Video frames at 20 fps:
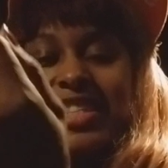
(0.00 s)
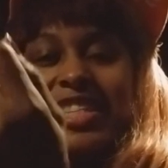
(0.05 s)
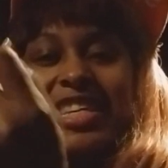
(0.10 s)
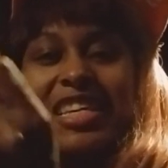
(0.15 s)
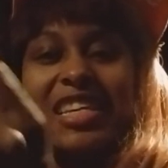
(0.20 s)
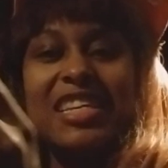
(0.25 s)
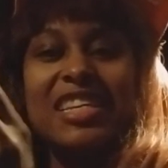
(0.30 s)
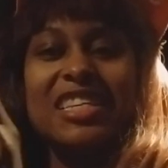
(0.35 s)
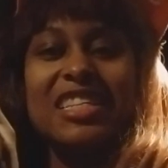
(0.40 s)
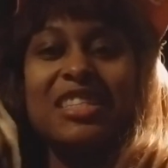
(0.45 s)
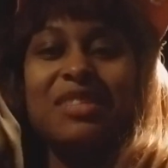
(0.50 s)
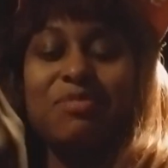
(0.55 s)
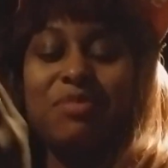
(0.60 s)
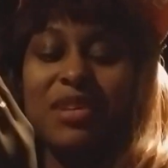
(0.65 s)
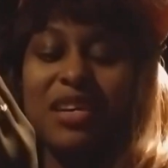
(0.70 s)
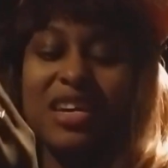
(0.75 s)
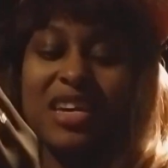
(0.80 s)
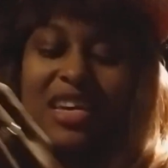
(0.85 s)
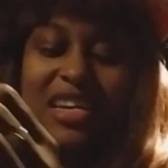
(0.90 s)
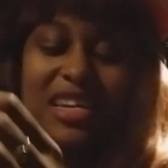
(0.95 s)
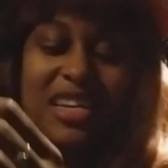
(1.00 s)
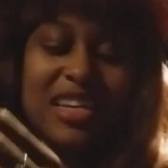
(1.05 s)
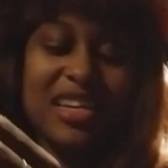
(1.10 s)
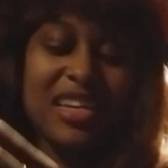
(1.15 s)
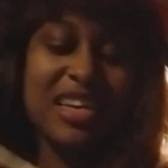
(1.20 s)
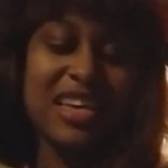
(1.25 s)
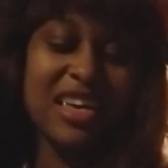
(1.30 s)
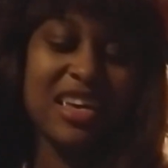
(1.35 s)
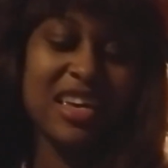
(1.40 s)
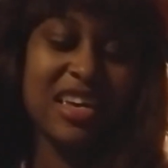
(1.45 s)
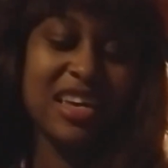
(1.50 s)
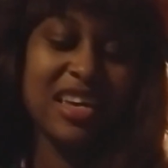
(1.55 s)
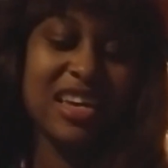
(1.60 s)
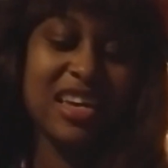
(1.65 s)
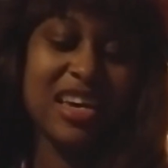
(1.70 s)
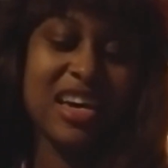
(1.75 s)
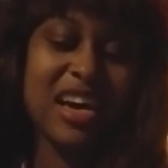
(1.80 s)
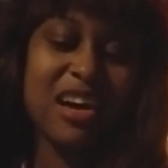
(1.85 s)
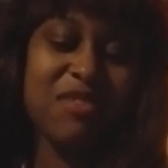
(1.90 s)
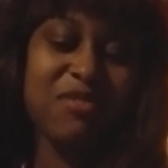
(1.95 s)
see this but
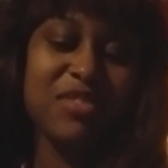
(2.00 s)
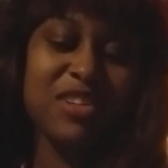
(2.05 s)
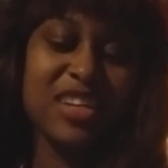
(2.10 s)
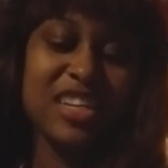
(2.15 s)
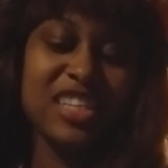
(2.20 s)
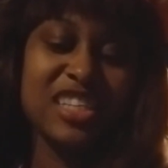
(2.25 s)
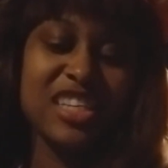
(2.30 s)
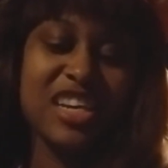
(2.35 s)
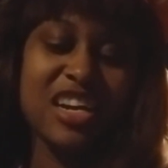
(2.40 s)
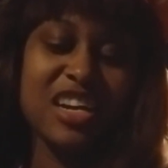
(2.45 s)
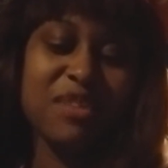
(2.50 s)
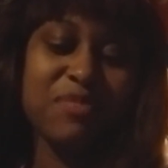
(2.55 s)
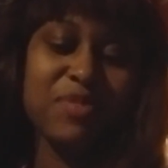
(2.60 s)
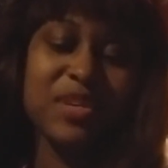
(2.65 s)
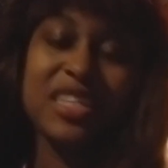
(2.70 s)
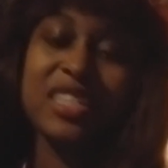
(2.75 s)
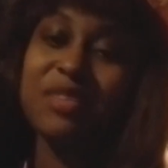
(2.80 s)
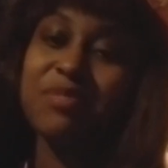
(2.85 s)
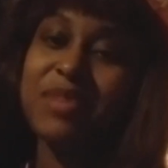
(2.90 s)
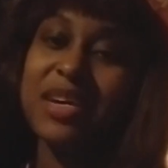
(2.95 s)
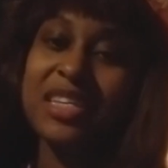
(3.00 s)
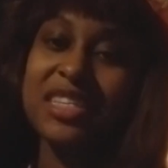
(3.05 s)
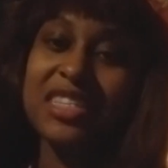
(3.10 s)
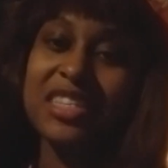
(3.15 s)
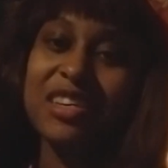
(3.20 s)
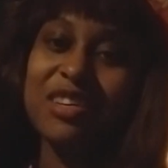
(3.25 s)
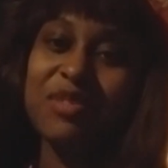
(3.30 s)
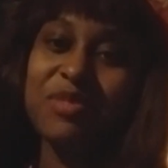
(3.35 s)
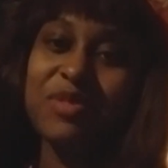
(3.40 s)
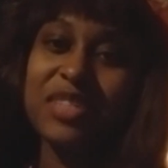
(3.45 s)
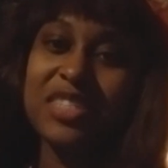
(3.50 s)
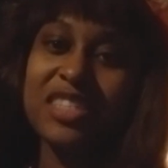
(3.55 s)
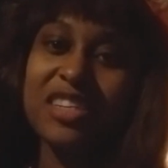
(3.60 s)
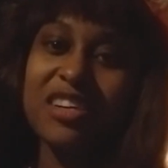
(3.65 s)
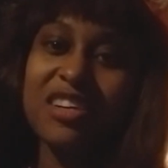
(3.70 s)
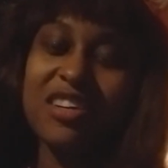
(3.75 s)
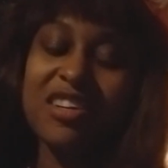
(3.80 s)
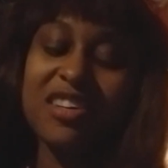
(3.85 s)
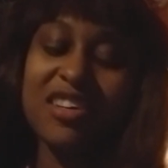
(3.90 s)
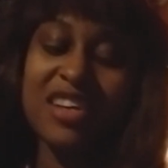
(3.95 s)
i'm really sharing a piece of myself with
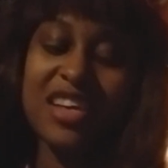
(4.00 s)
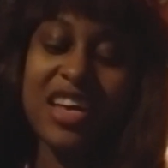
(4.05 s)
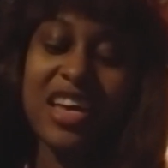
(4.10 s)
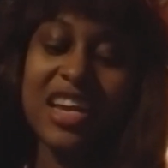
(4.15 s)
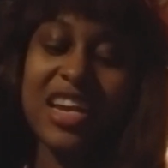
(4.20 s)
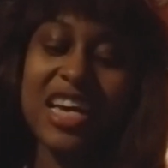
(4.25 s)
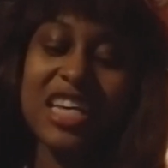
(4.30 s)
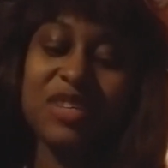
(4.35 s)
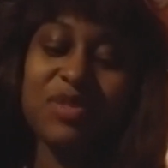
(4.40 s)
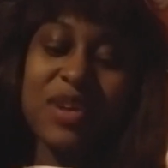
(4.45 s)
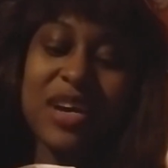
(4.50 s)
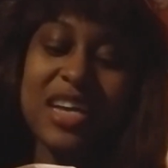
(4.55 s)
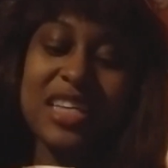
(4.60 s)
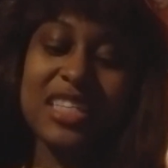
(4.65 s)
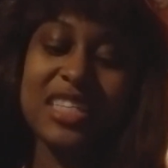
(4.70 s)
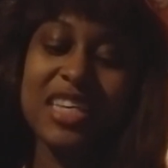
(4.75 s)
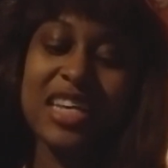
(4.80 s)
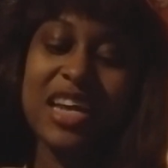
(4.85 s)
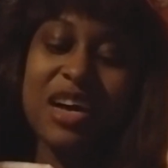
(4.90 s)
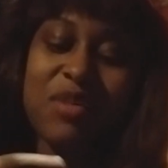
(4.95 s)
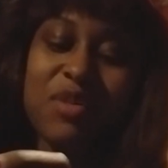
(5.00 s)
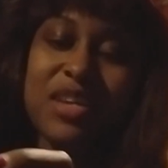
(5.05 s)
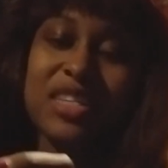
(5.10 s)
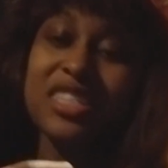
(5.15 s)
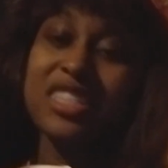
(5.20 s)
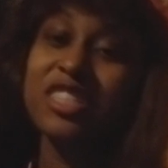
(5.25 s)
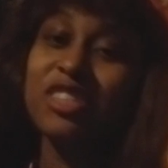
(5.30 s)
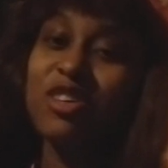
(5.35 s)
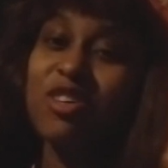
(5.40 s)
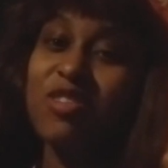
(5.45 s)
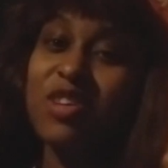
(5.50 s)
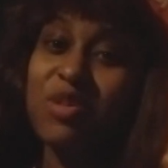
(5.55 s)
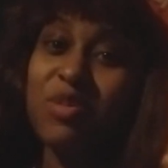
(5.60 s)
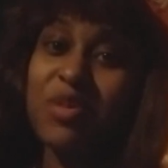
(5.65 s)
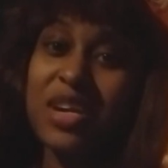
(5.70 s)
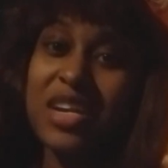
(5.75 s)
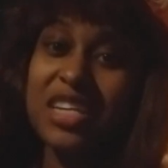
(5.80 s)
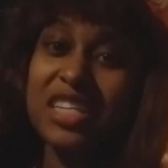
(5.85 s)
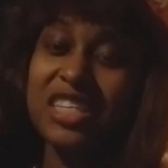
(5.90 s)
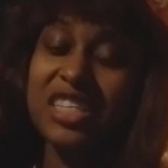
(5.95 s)
y'all that's why i said i wasn't sure if i
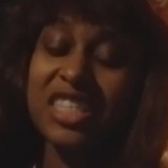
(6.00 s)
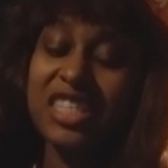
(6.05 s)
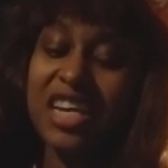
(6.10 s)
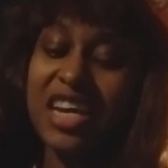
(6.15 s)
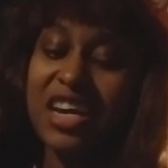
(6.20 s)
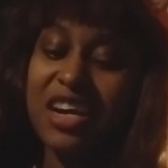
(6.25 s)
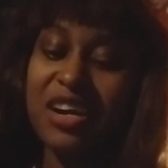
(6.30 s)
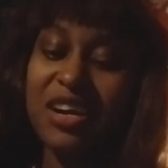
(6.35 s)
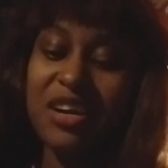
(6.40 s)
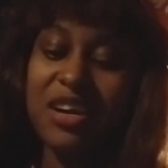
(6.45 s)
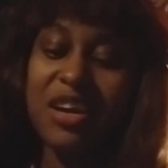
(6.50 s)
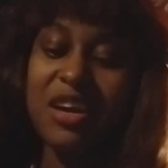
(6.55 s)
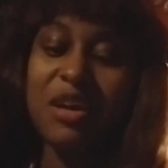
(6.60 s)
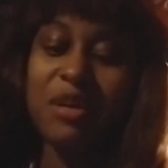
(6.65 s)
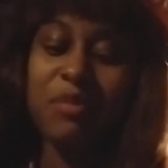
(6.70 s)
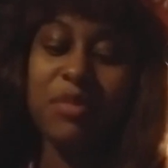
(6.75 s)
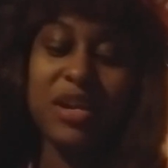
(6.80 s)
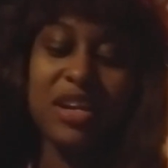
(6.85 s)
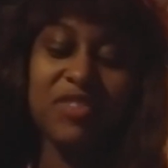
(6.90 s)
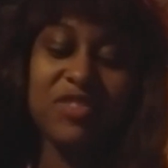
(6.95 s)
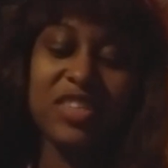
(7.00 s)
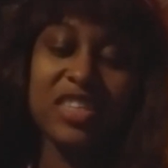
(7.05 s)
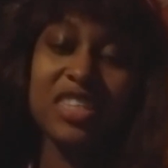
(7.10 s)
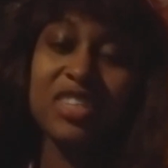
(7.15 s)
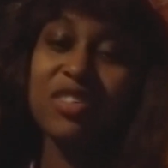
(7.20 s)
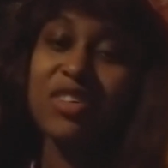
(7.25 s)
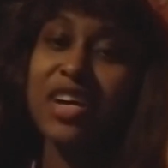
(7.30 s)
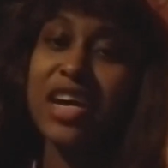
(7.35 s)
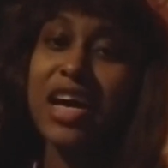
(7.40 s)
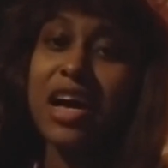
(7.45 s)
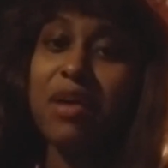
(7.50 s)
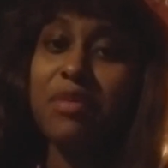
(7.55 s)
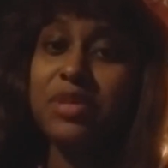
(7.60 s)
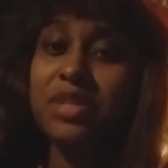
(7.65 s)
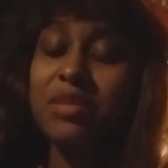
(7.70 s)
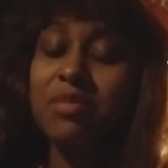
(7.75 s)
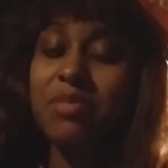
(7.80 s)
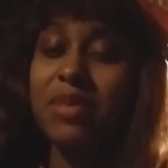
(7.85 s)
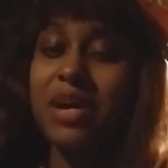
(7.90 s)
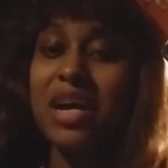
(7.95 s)
wanted to share but if this story helps
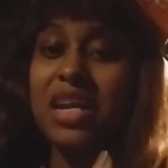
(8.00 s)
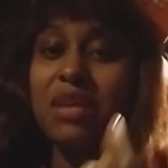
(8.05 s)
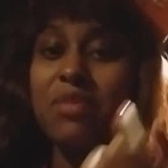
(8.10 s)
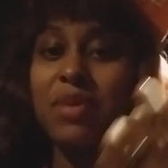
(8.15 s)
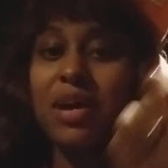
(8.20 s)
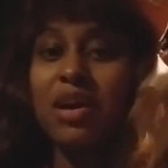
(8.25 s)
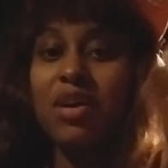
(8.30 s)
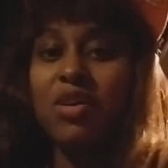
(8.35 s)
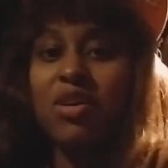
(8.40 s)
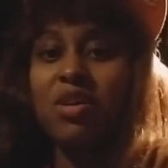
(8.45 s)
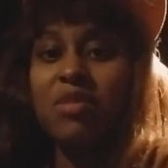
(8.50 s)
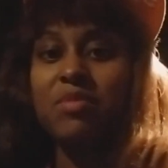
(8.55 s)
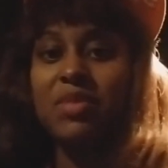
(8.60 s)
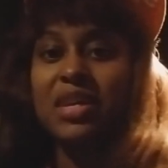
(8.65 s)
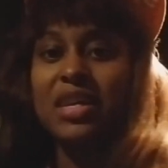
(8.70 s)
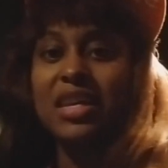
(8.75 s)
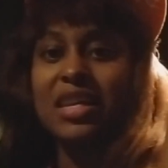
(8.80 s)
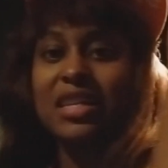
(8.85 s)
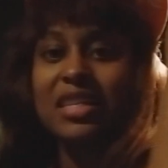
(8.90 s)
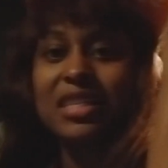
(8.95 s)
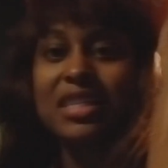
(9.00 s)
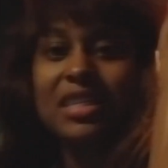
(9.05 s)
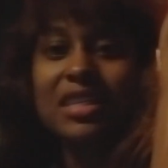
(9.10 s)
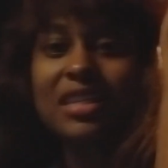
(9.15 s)
somebody by all means